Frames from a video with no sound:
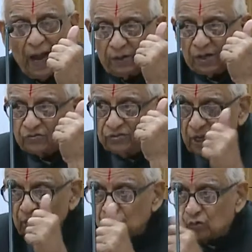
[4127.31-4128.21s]
and has
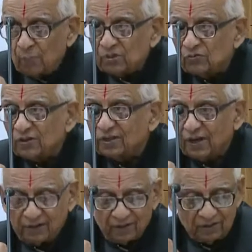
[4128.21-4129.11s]
done so much for the
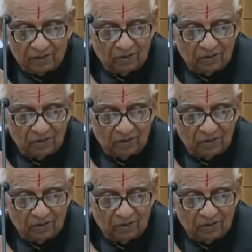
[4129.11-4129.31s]
country.